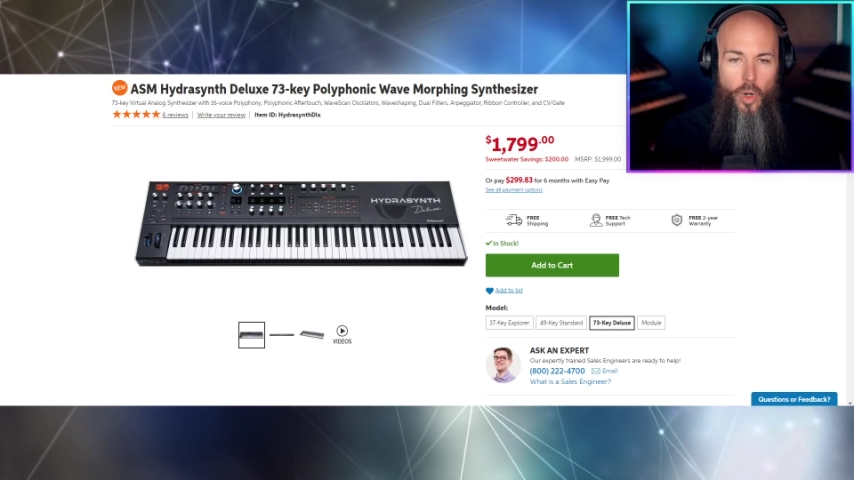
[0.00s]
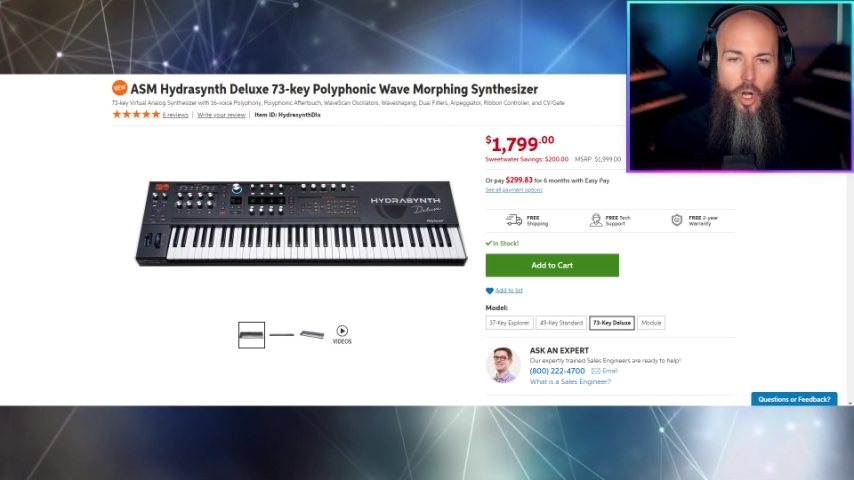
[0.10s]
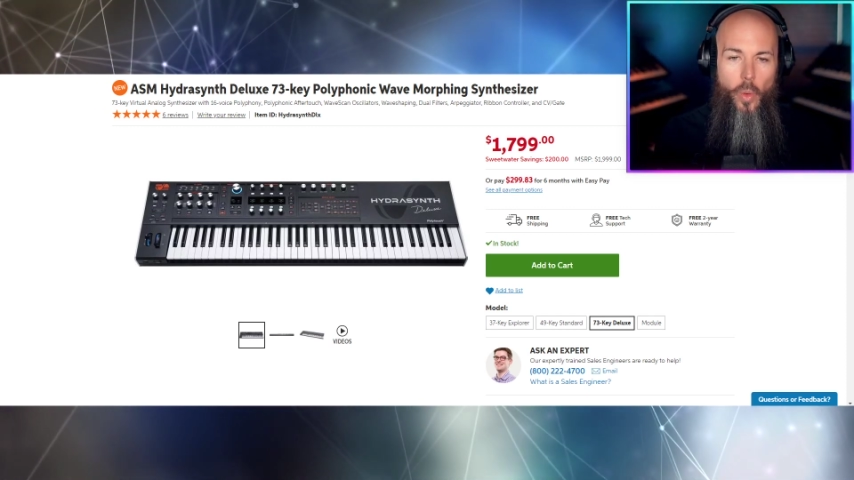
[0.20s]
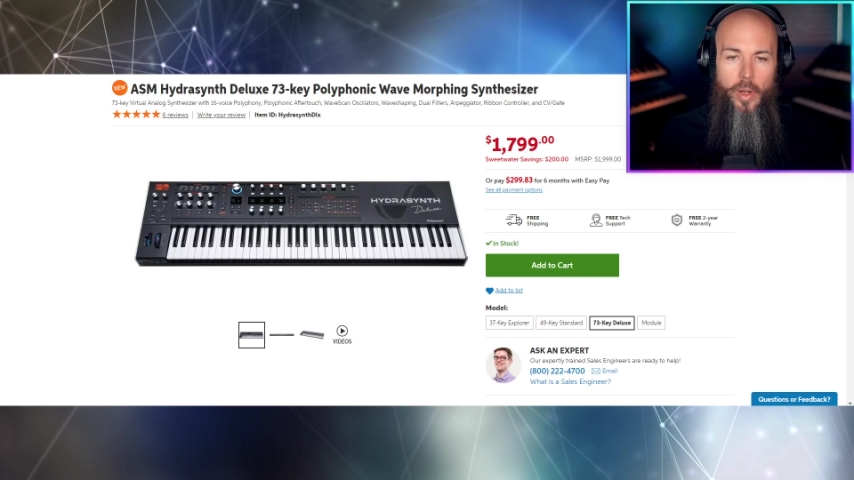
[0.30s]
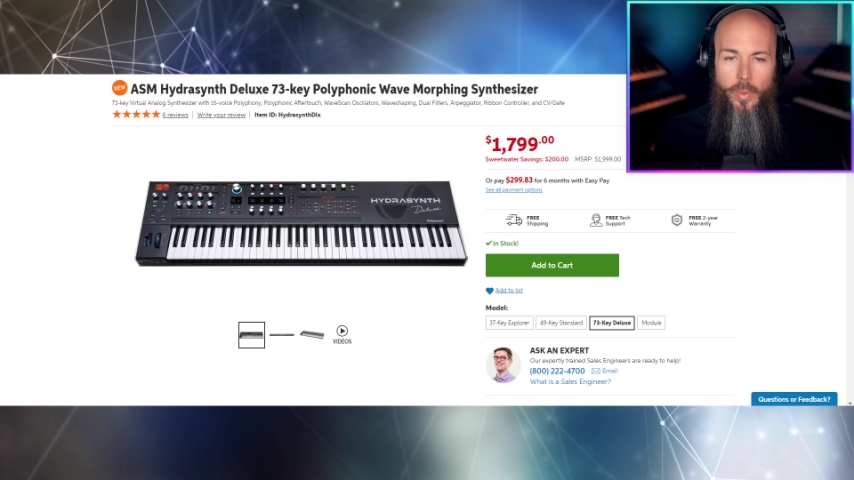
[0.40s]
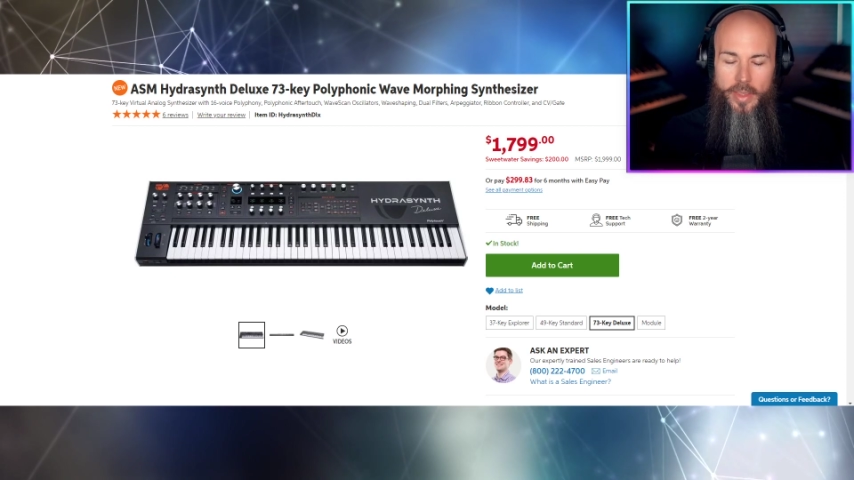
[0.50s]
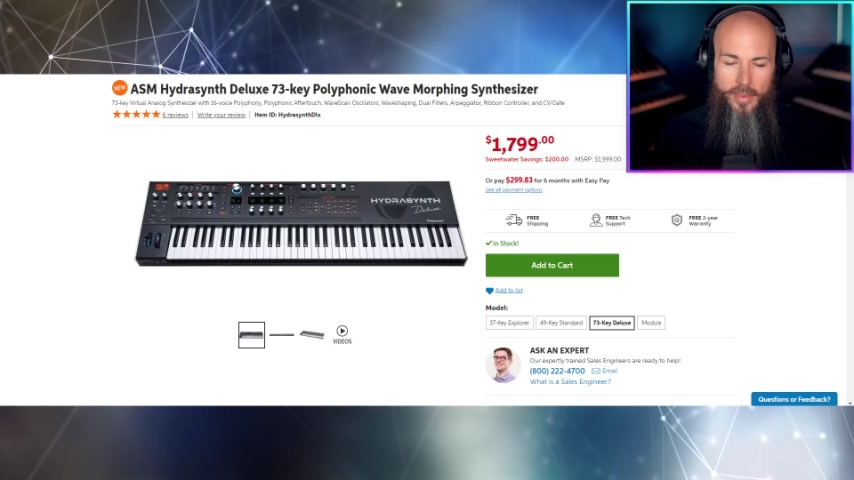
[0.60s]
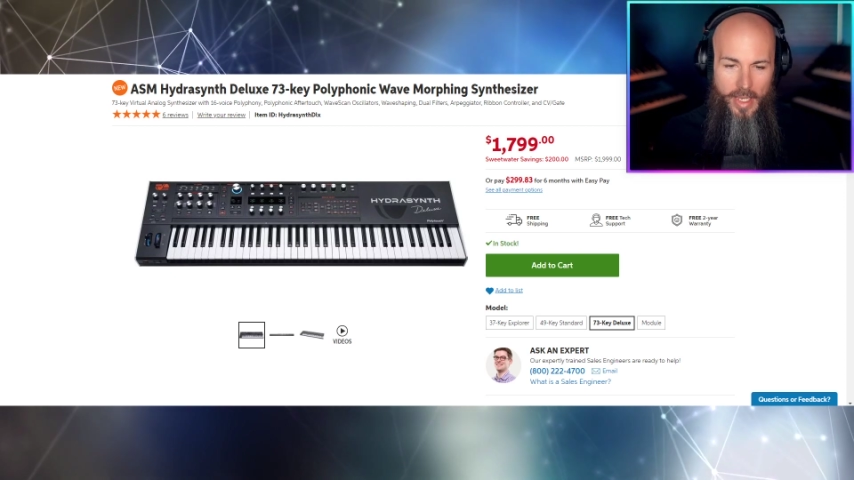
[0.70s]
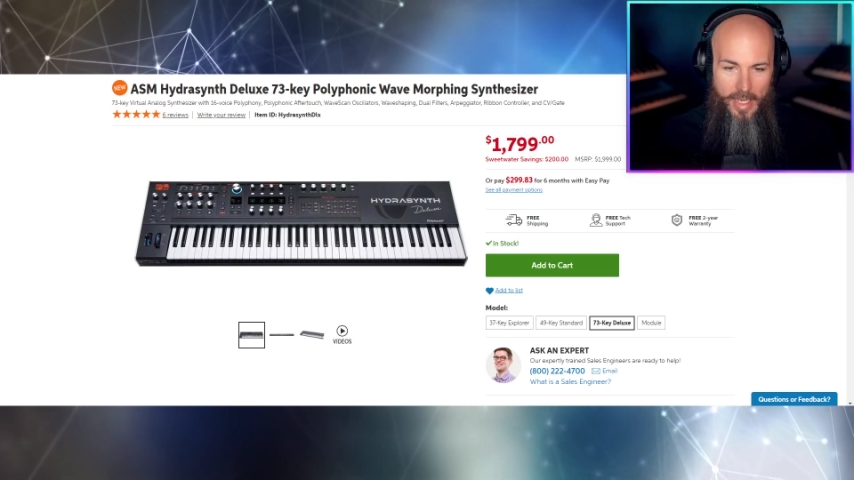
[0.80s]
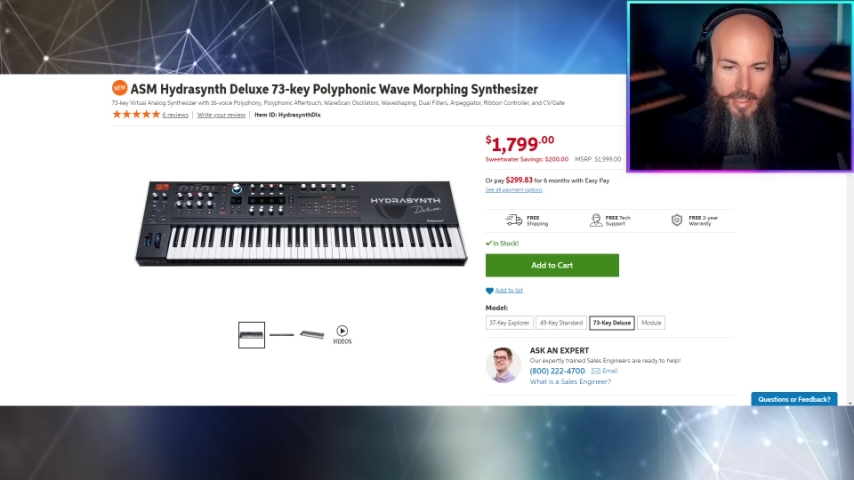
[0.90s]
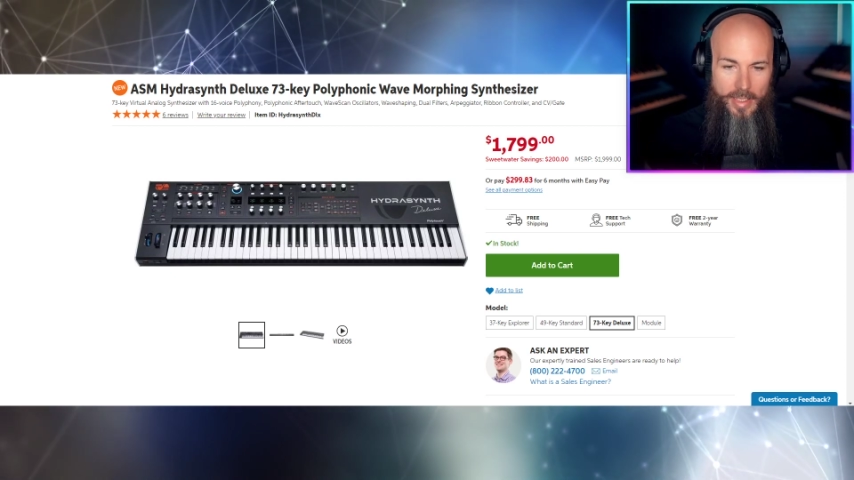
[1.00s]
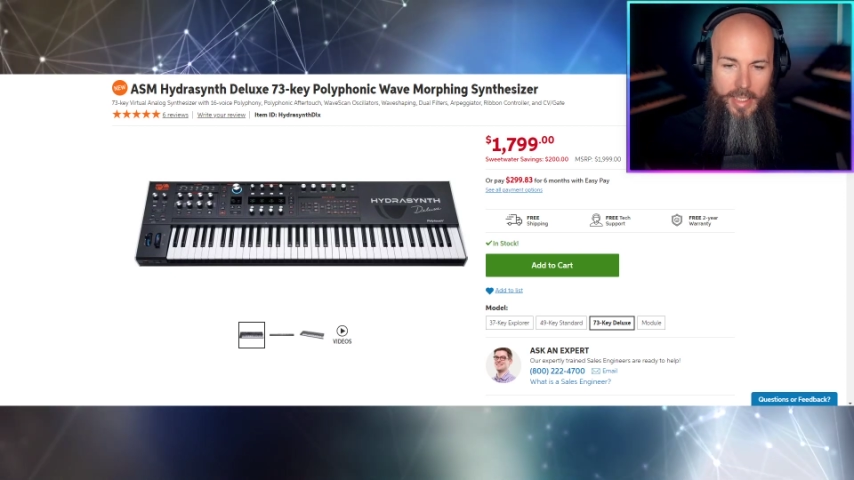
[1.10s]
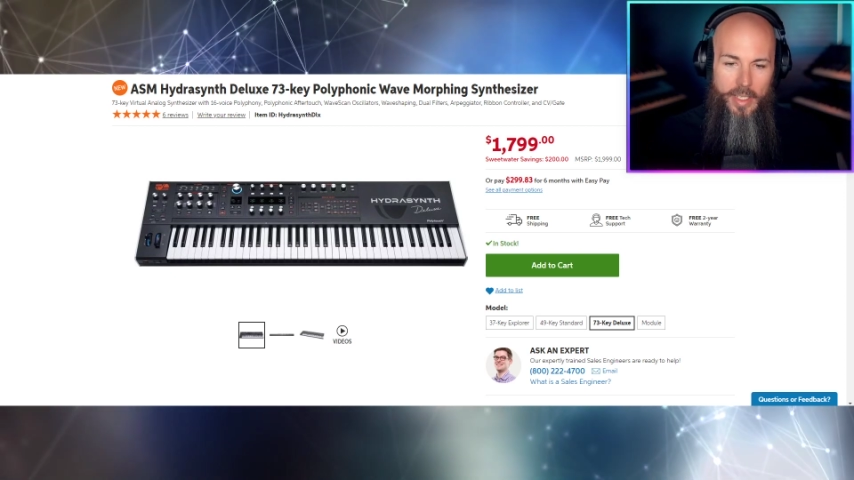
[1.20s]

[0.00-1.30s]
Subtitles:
we're going with this